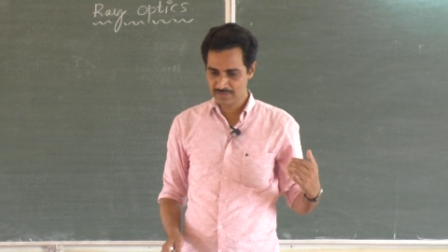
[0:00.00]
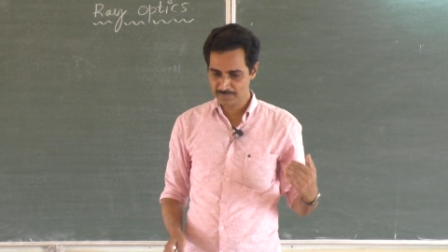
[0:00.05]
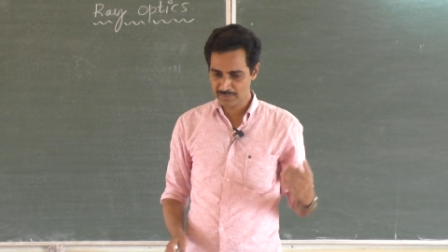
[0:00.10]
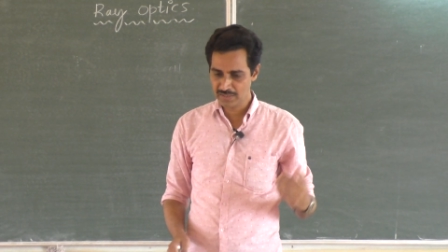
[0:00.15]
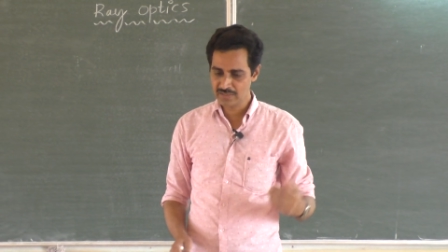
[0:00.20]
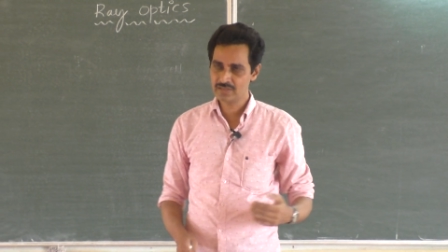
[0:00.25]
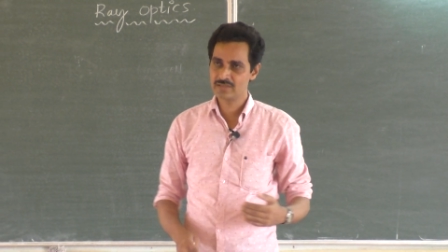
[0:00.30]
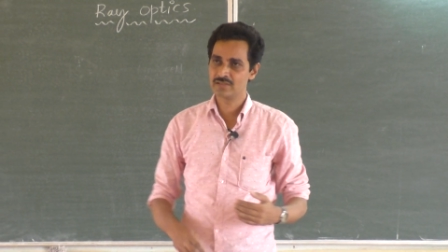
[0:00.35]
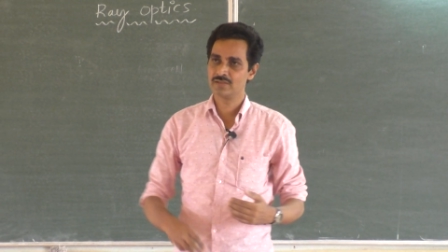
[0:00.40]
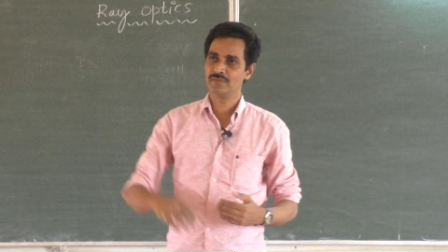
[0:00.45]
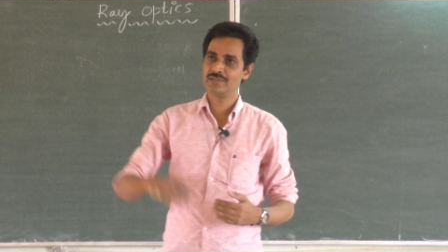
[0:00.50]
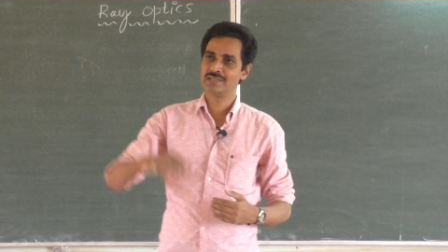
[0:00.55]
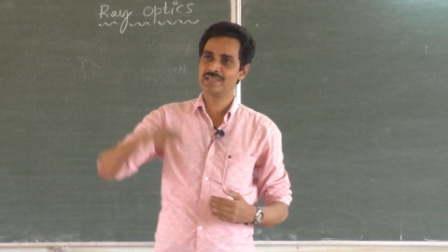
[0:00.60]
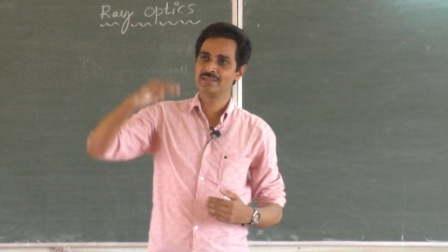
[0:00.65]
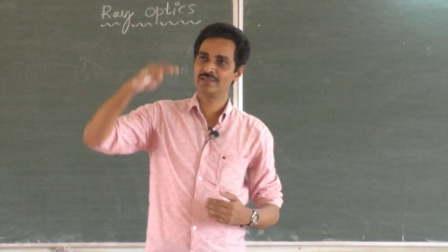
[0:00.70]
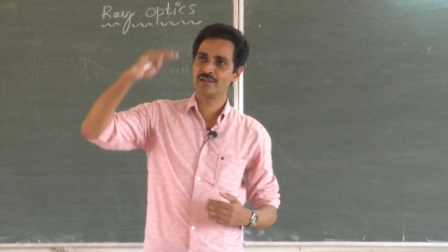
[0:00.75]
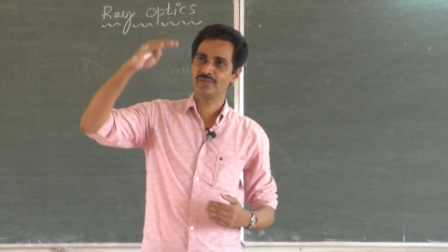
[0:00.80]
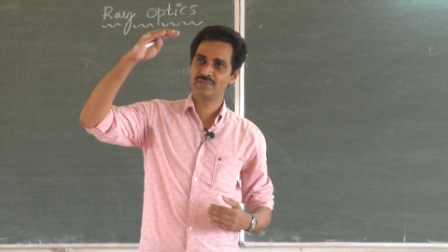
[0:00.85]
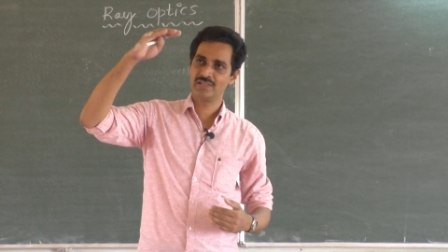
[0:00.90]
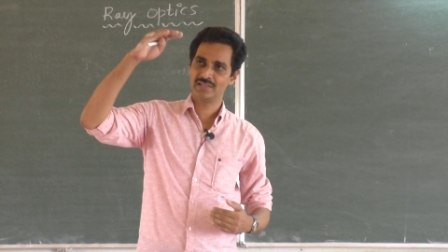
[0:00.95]
image which
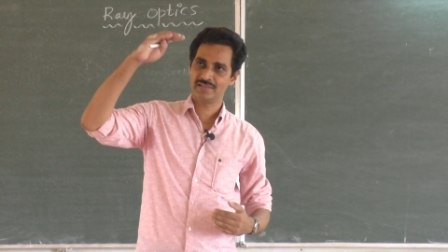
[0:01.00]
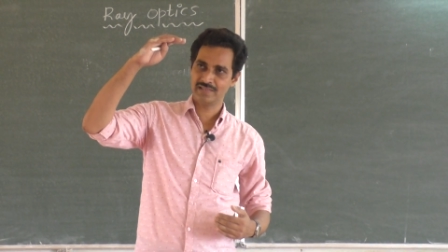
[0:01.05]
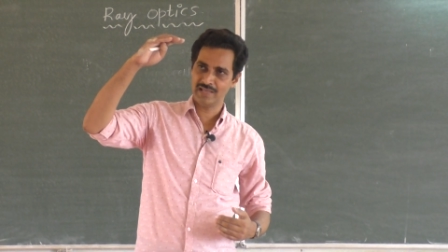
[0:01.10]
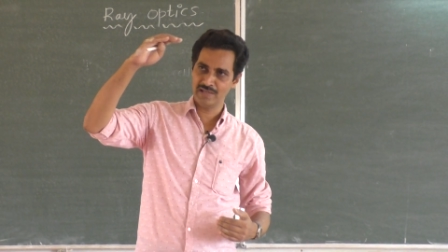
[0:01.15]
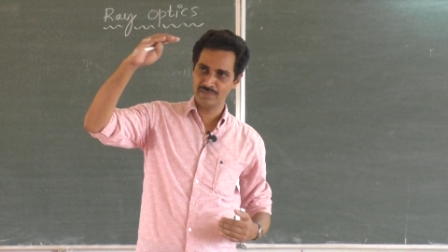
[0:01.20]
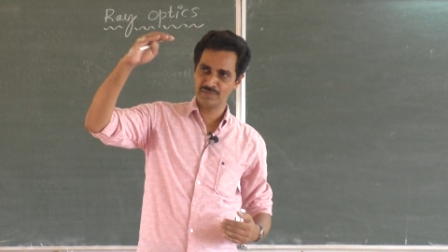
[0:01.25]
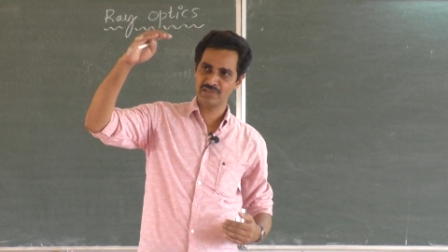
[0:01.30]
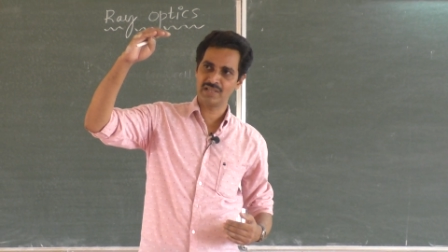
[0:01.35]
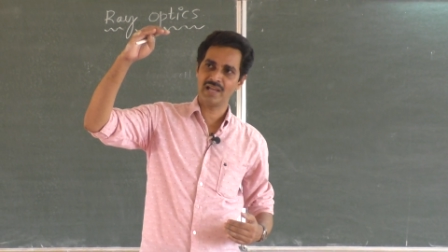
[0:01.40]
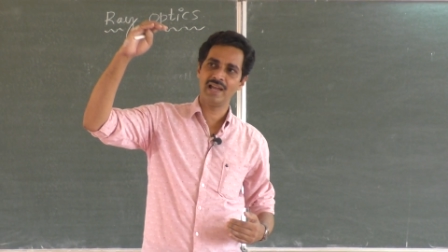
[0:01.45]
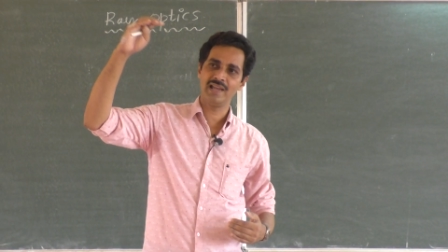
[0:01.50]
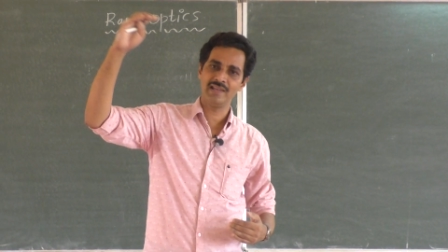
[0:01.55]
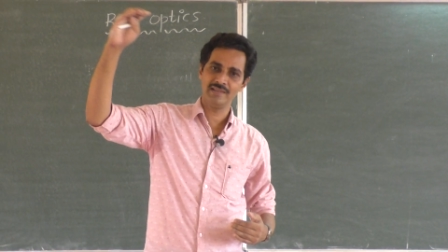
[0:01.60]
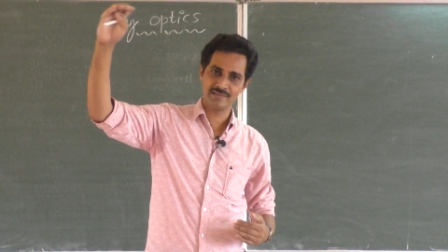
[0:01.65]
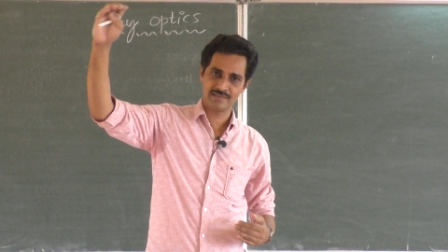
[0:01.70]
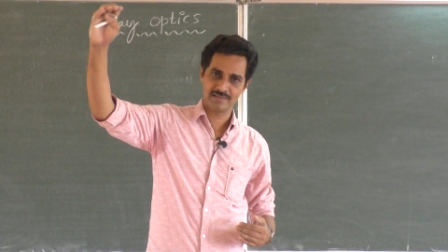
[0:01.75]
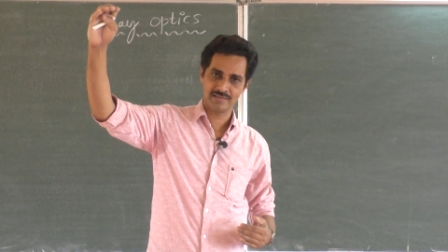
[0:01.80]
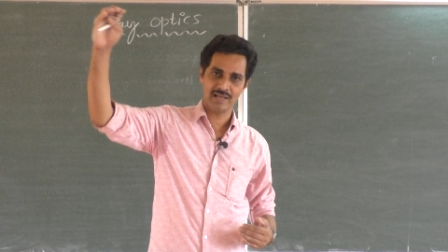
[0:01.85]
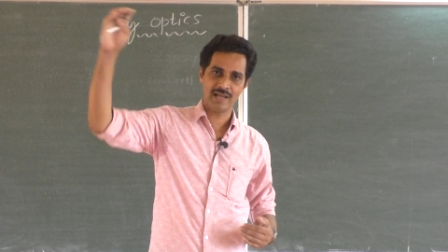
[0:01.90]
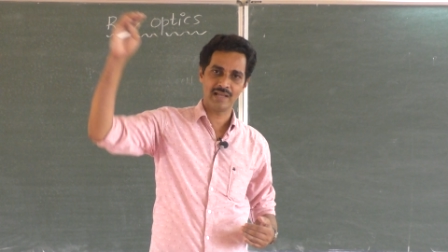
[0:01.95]
is of the same
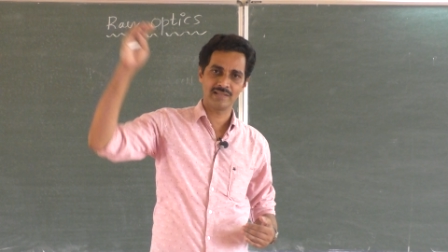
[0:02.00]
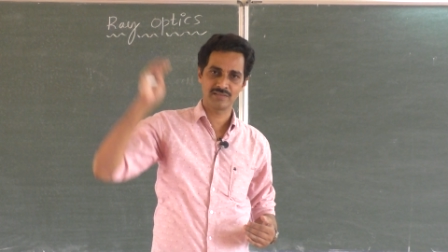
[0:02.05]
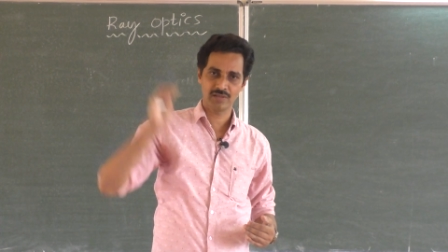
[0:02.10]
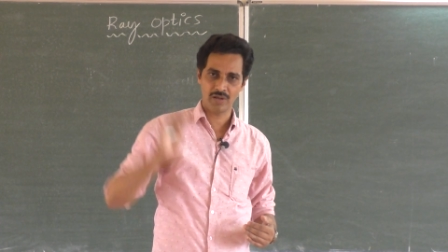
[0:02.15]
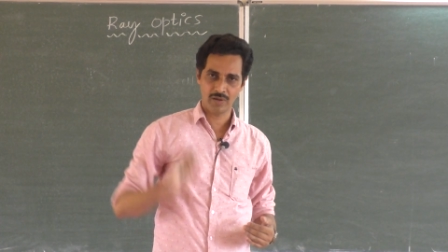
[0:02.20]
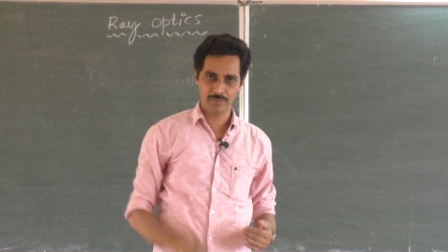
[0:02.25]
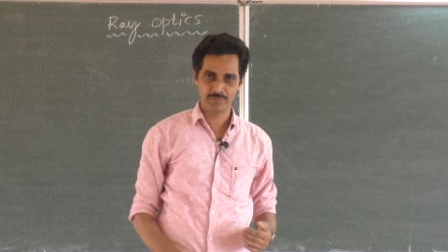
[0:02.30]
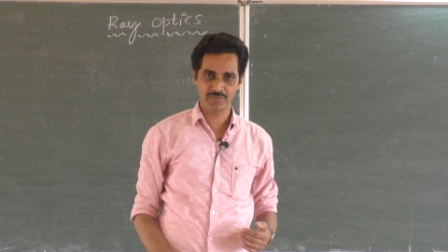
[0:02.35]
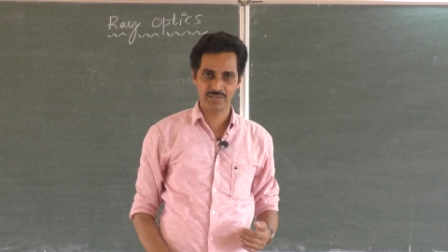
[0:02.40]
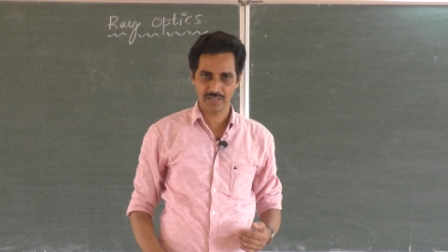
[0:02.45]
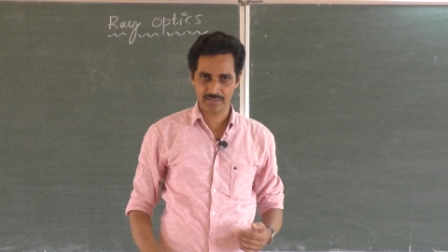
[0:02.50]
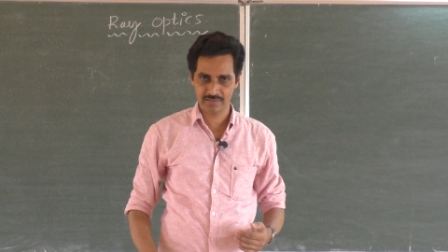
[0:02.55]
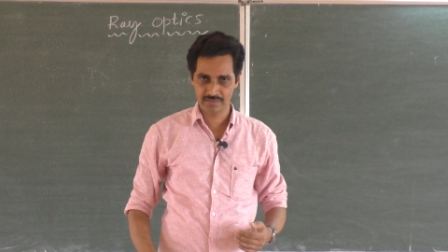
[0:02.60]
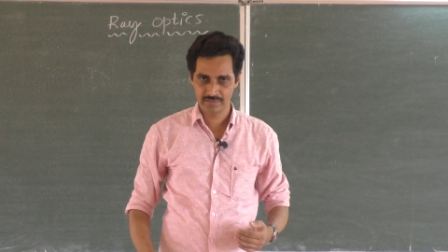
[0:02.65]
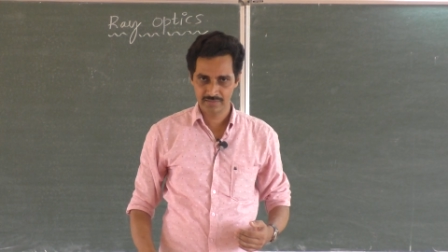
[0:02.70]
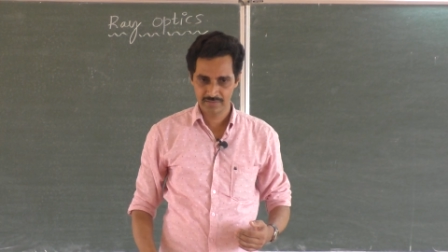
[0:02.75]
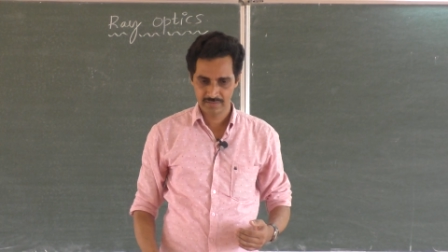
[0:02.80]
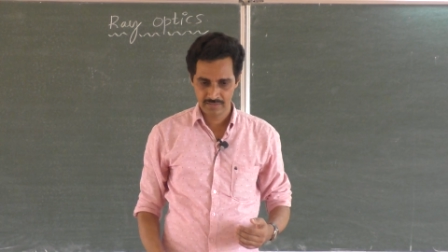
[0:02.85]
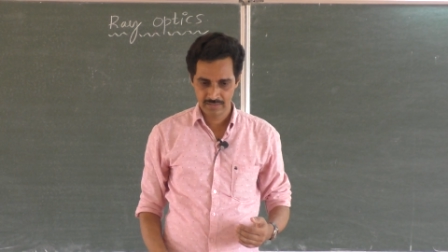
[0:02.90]
size as the object,